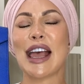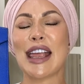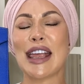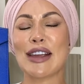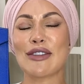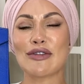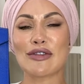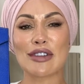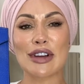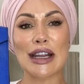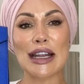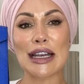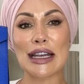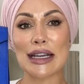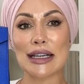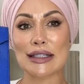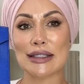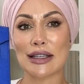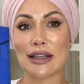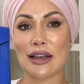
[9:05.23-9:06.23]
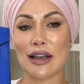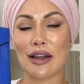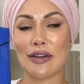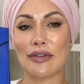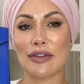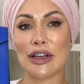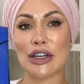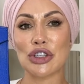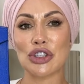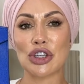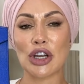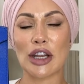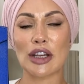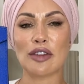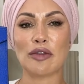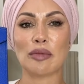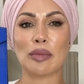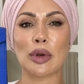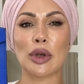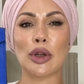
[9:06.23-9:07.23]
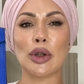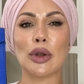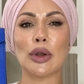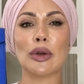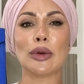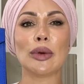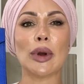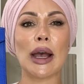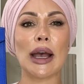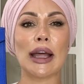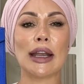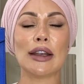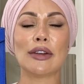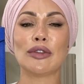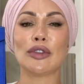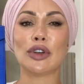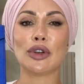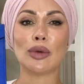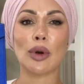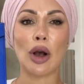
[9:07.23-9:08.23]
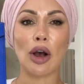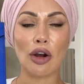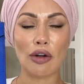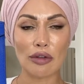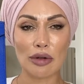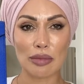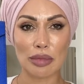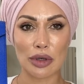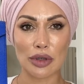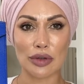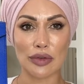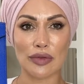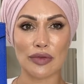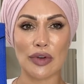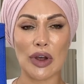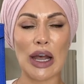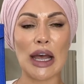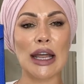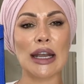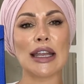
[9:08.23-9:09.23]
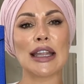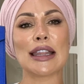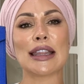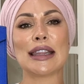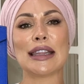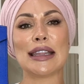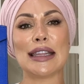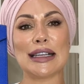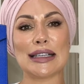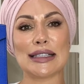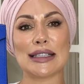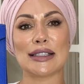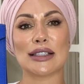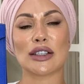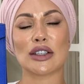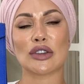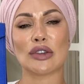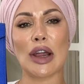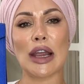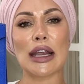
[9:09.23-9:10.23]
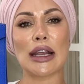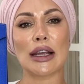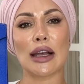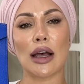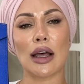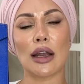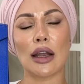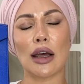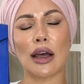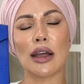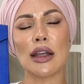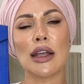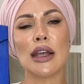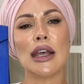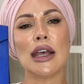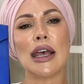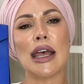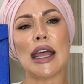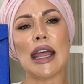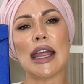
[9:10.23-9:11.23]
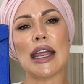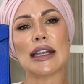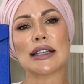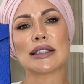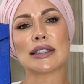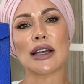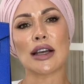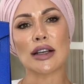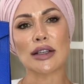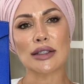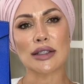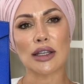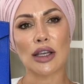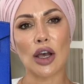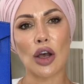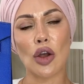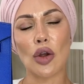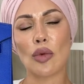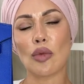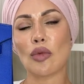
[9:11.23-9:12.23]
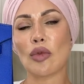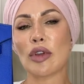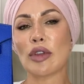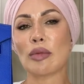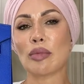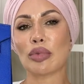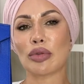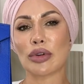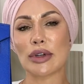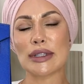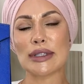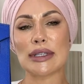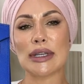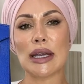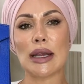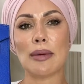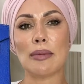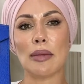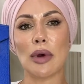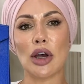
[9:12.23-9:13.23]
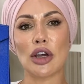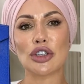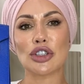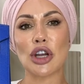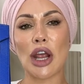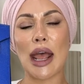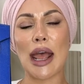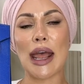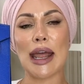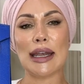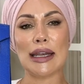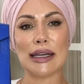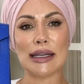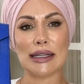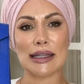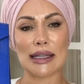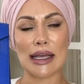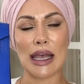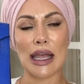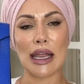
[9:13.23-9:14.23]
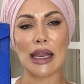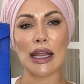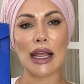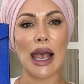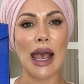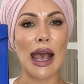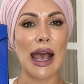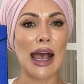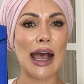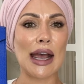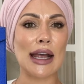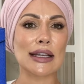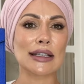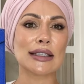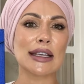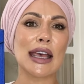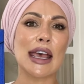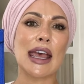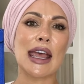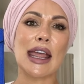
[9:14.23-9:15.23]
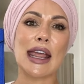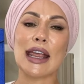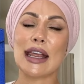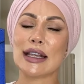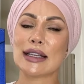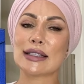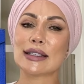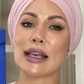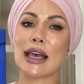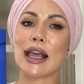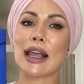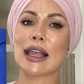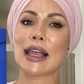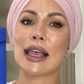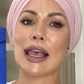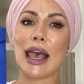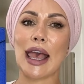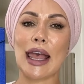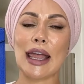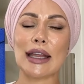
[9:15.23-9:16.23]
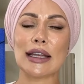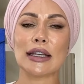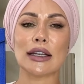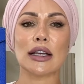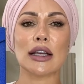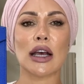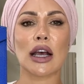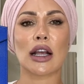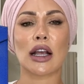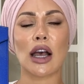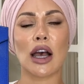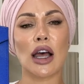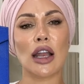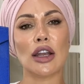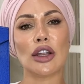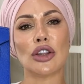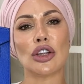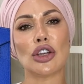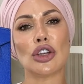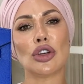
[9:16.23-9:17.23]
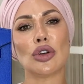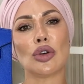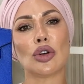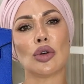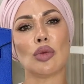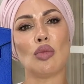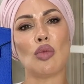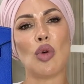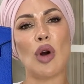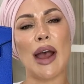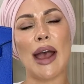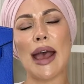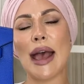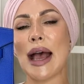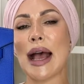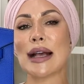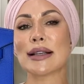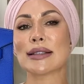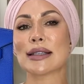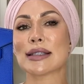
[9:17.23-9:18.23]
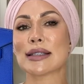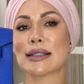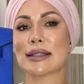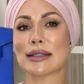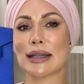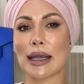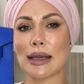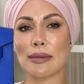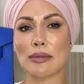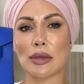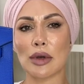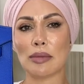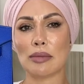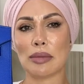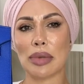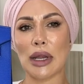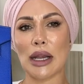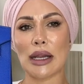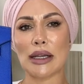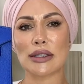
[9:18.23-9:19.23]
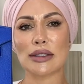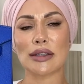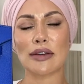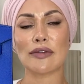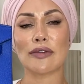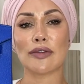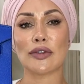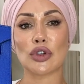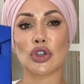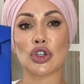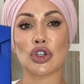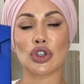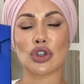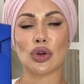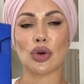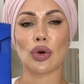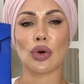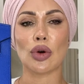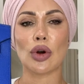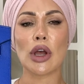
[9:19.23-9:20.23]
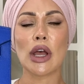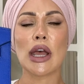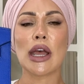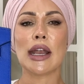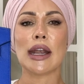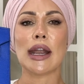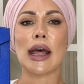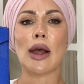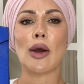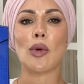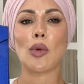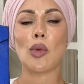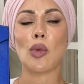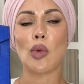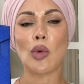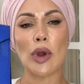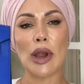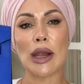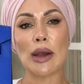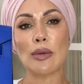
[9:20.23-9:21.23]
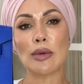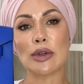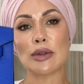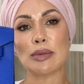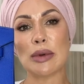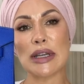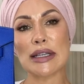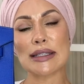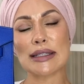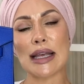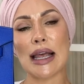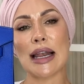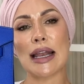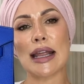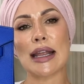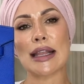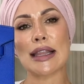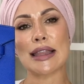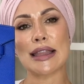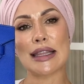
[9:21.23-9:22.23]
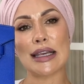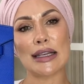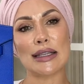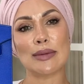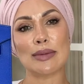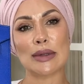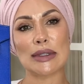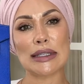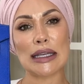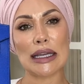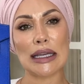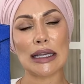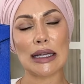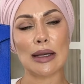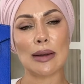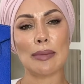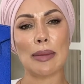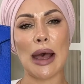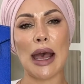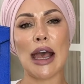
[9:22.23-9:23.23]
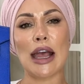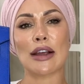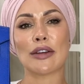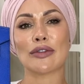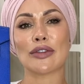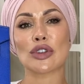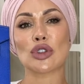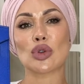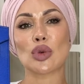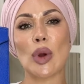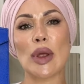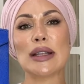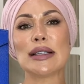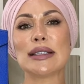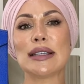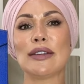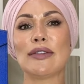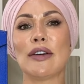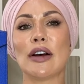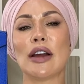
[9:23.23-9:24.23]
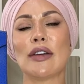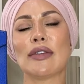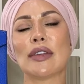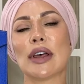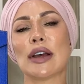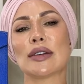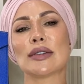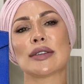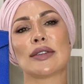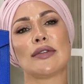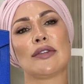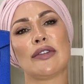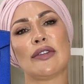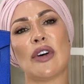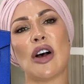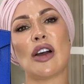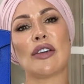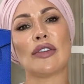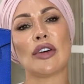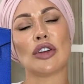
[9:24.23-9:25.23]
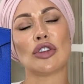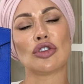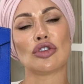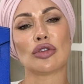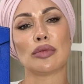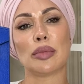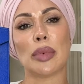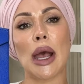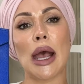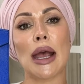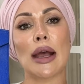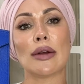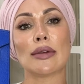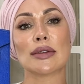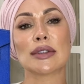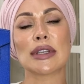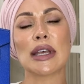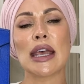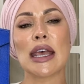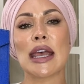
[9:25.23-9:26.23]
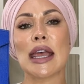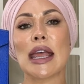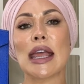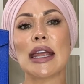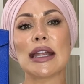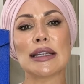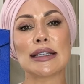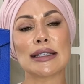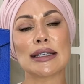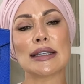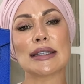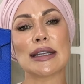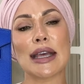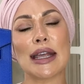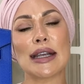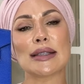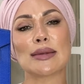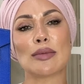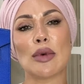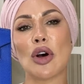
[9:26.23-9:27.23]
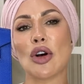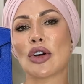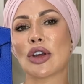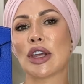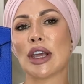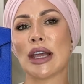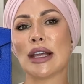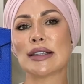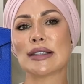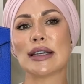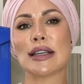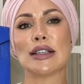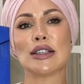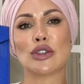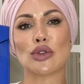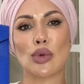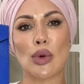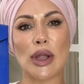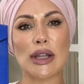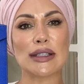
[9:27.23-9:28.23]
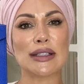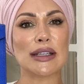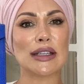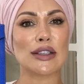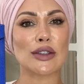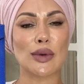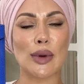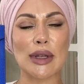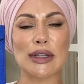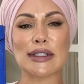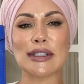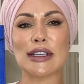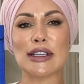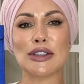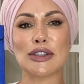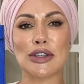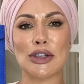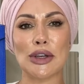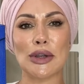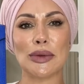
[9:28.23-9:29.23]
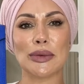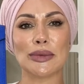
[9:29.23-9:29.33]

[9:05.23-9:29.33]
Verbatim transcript: It really is a lovely shade of blue, and if you are a blue fan, this is a great colour. It does go with pretty much anything, and is again a colour that you can wear as a statement piece for sure. Now we would be selling this particular bag for £25,500 in today's market in 2022.